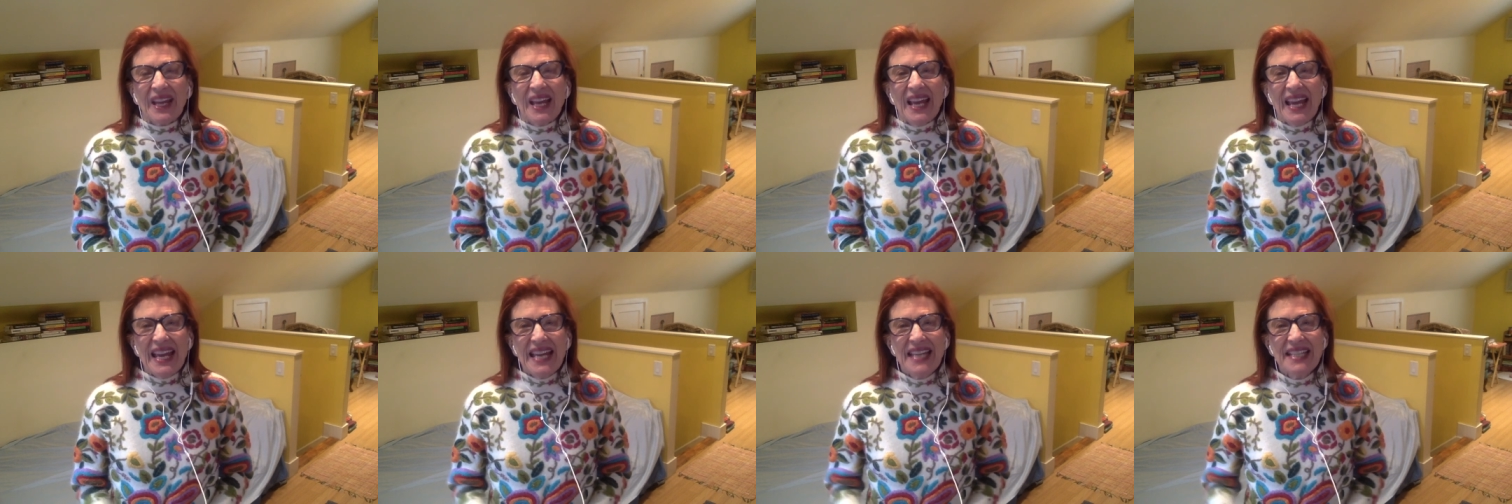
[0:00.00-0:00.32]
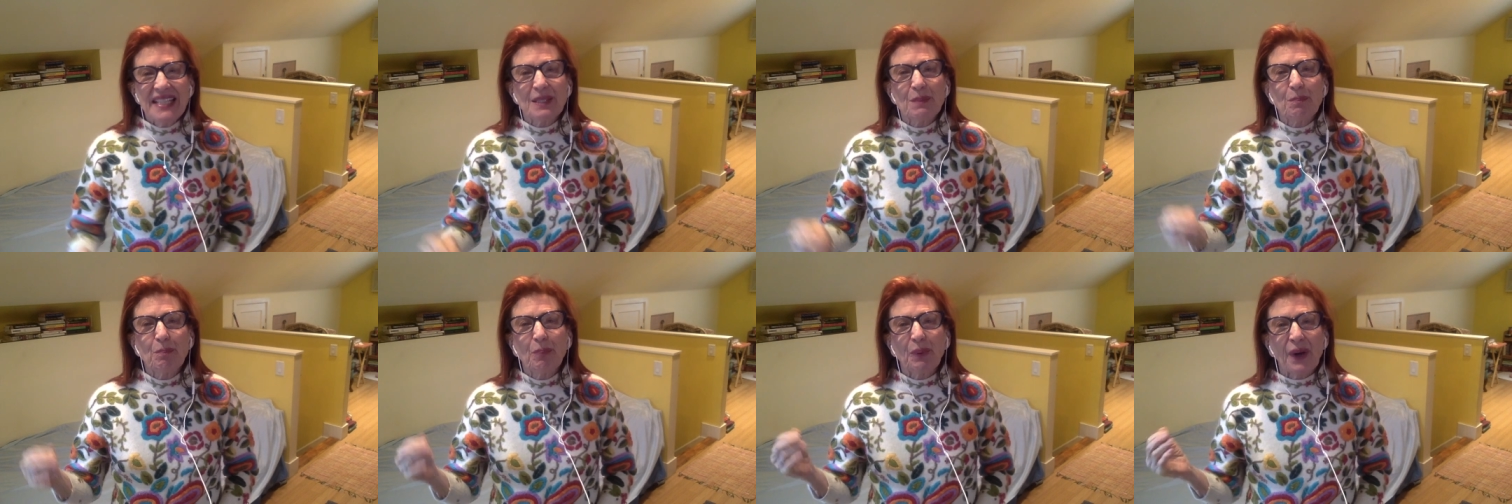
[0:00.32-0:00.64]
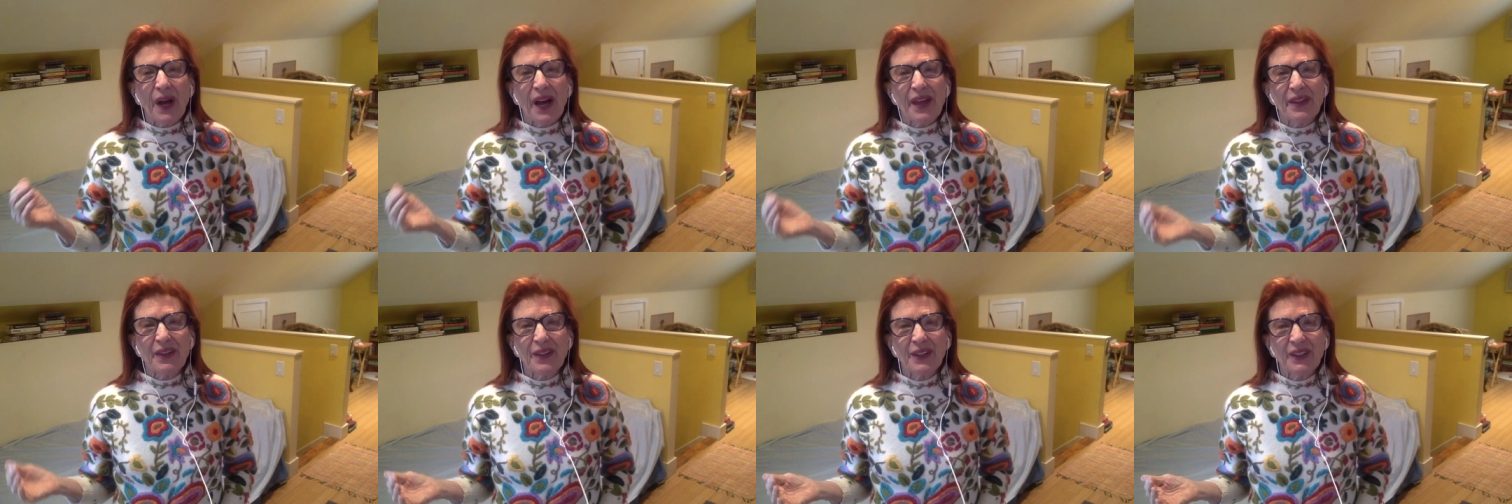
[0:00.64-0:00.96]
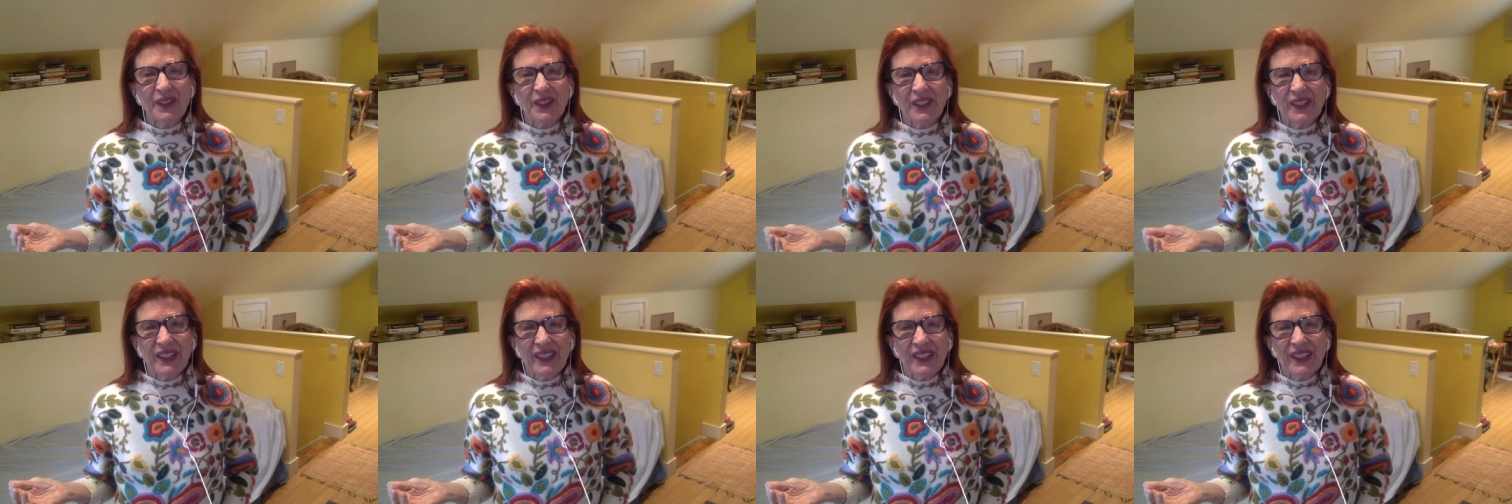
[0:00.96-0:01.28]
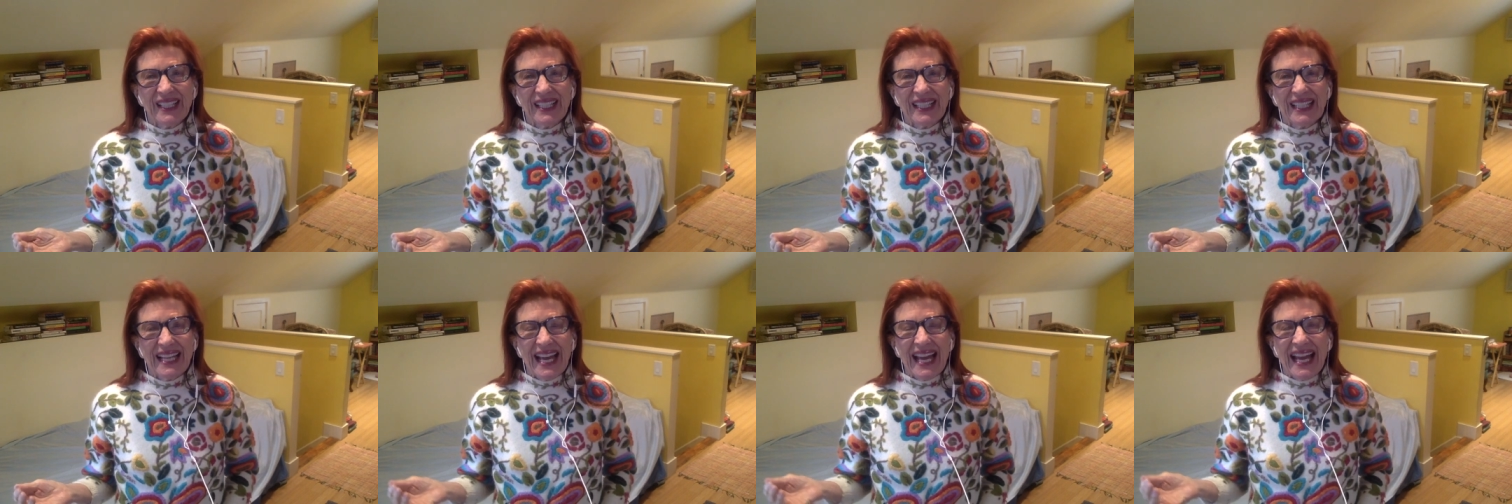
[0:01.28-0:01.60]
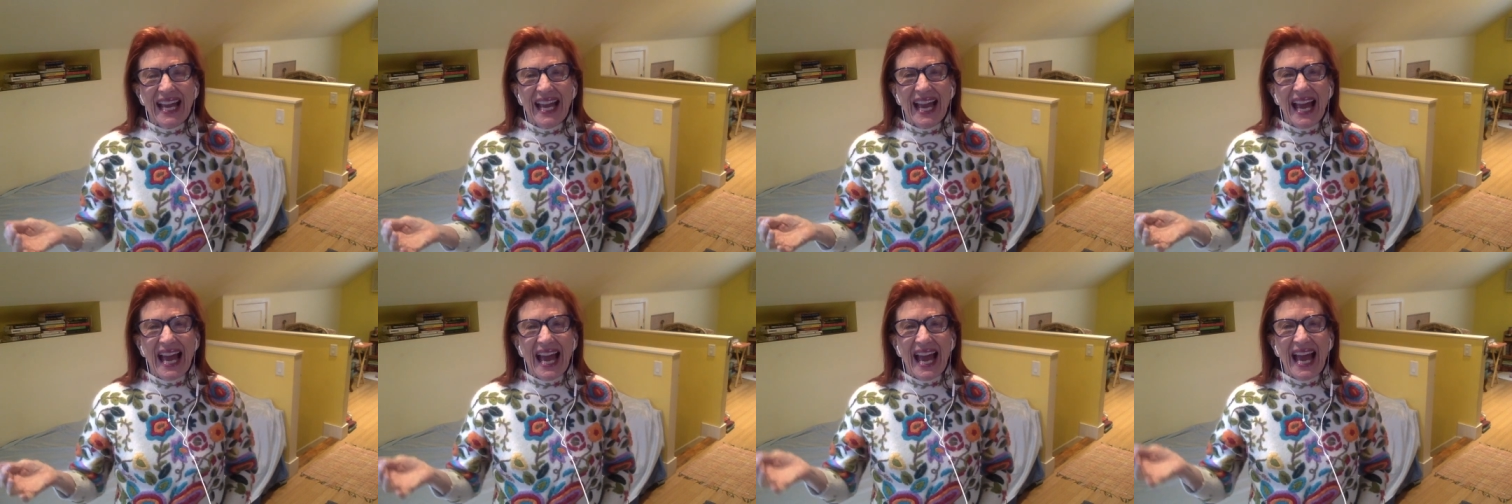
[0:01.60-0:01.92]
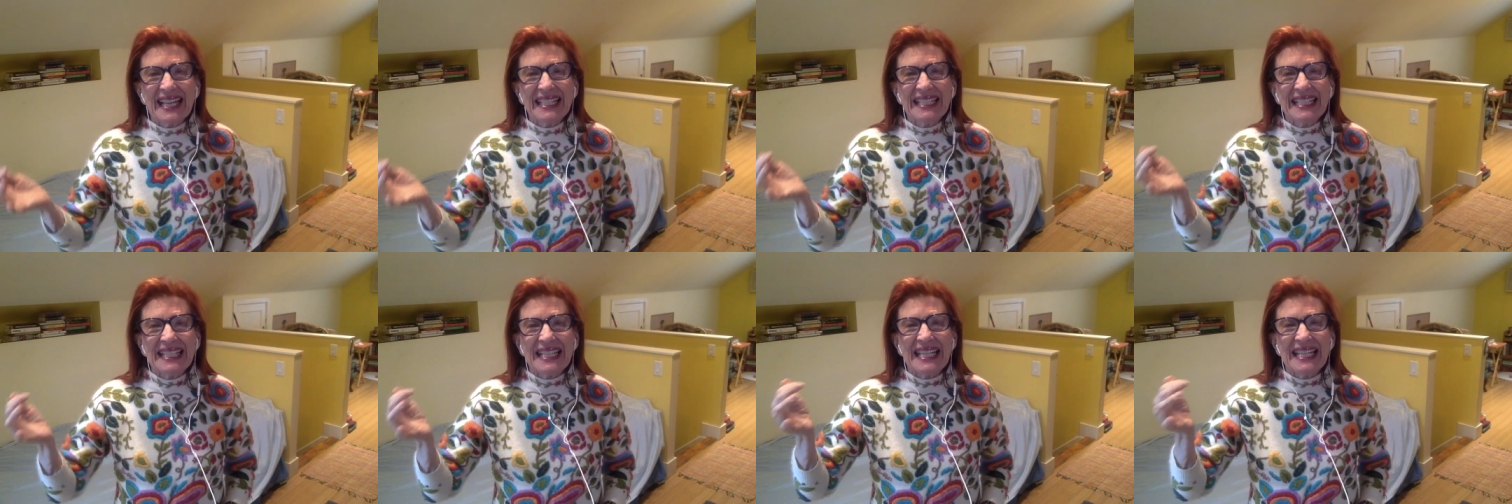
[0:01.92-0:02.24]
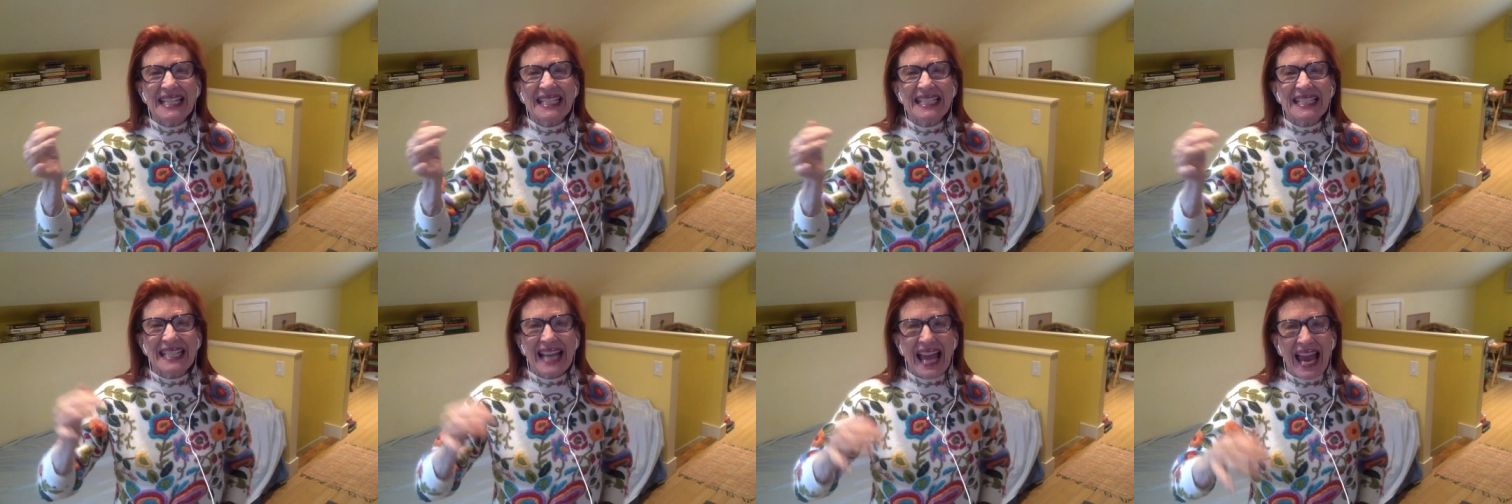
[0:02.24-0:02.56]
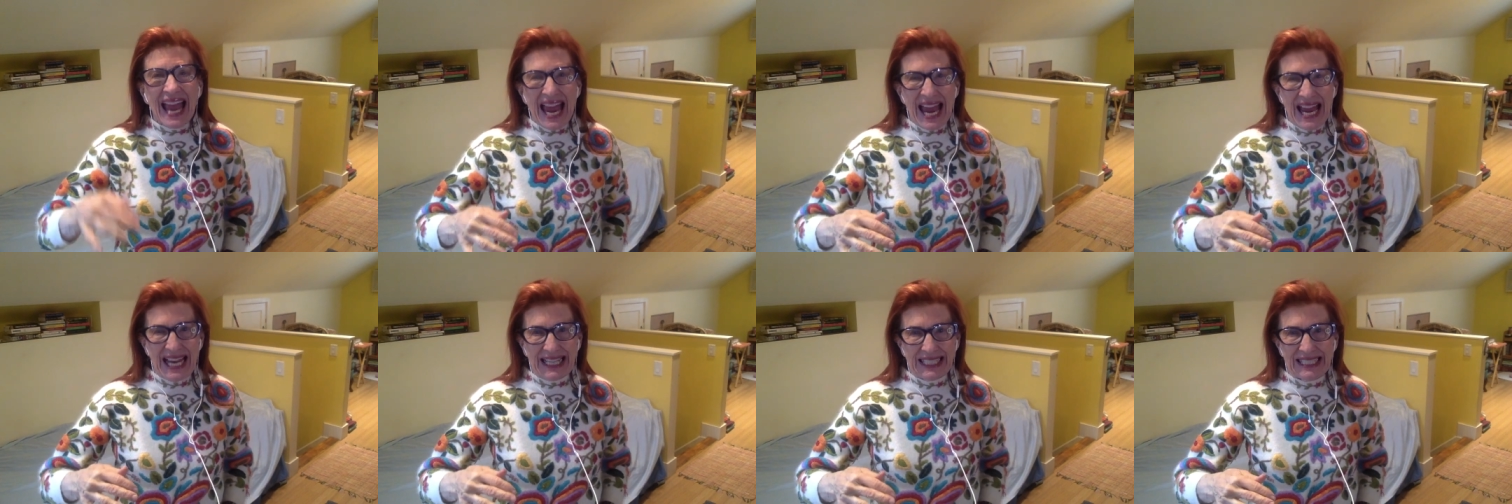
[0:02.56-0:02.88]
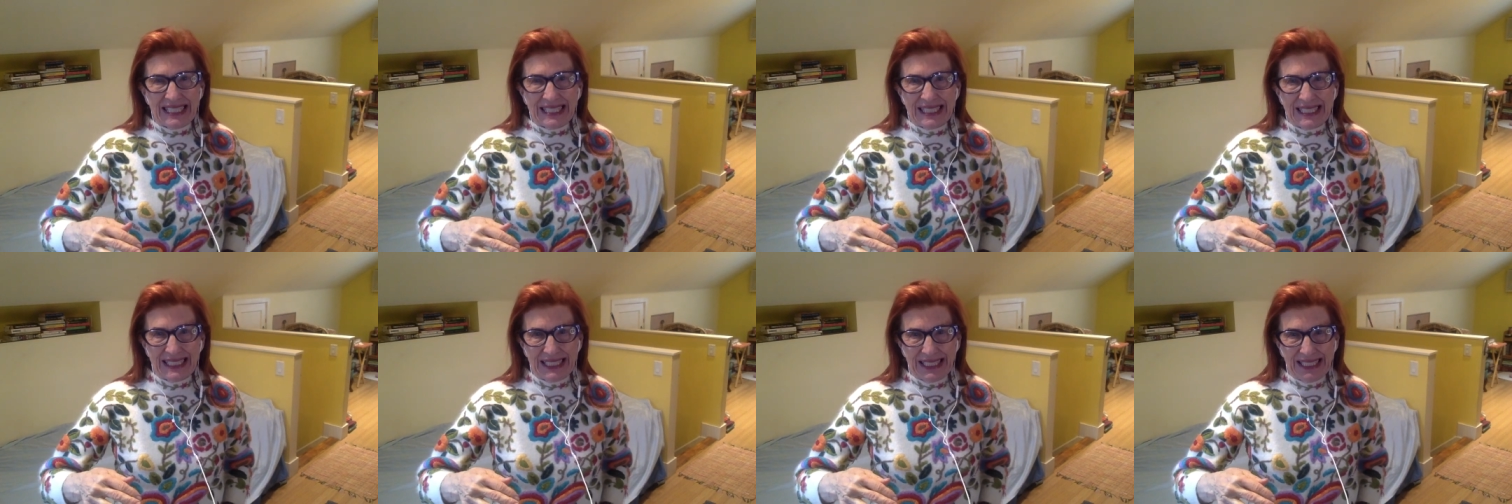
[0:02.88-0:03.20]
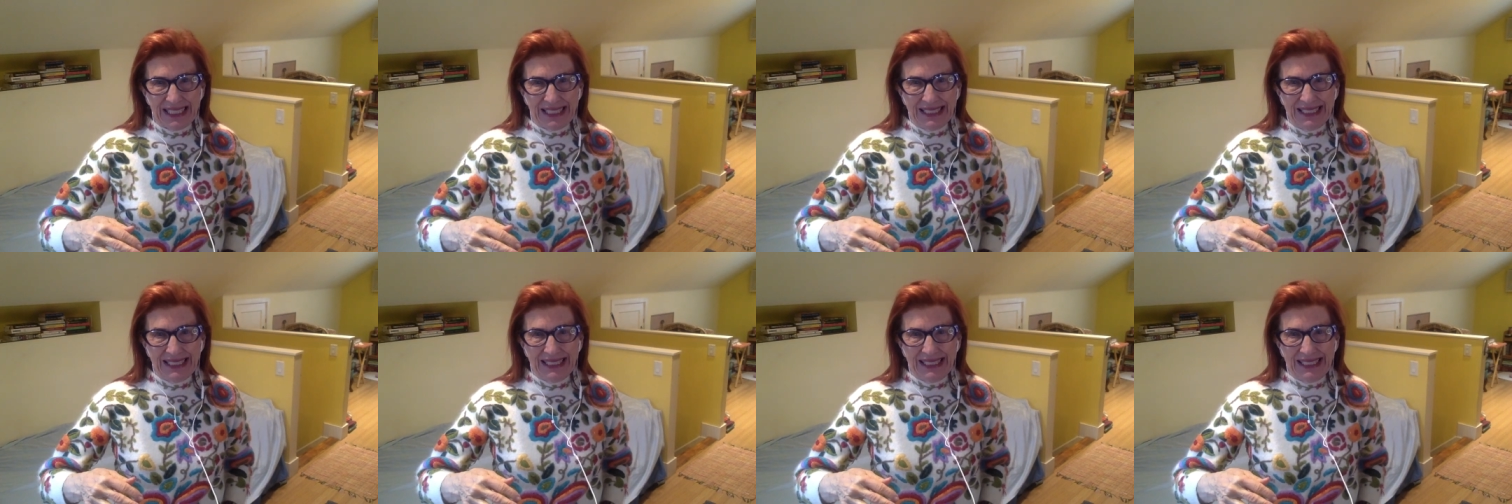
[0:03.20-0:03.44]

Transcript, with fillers: his brother and his aunt.